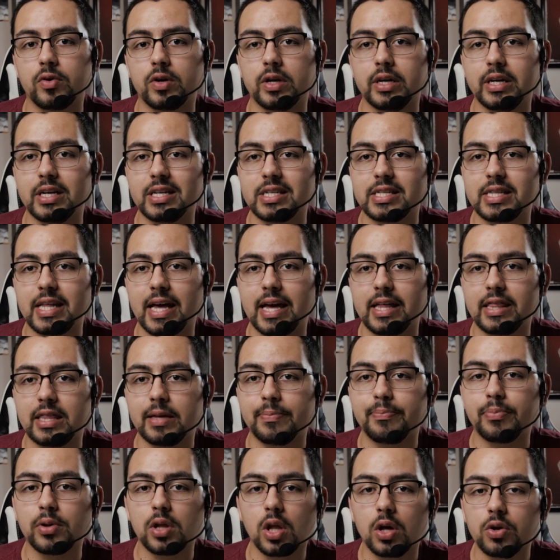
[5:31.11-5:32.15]
is that the
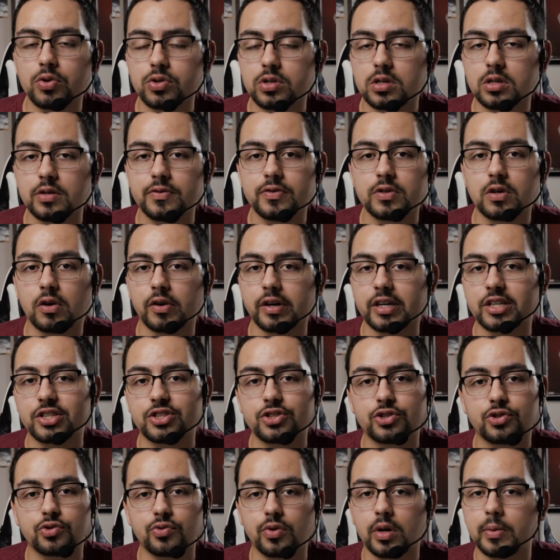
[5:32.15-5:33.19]
plosives are
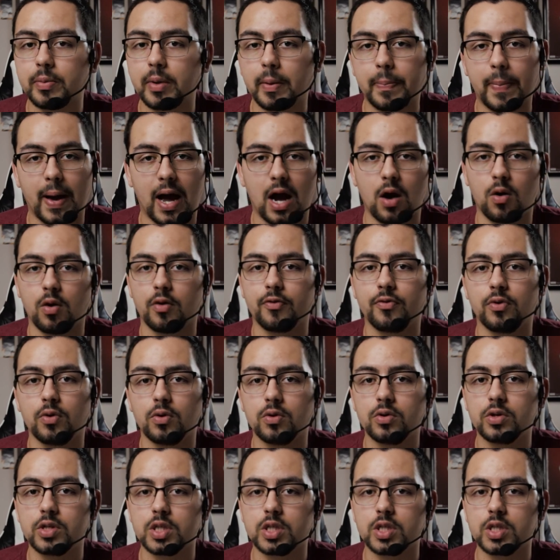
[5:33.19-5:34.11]
extremely powerful.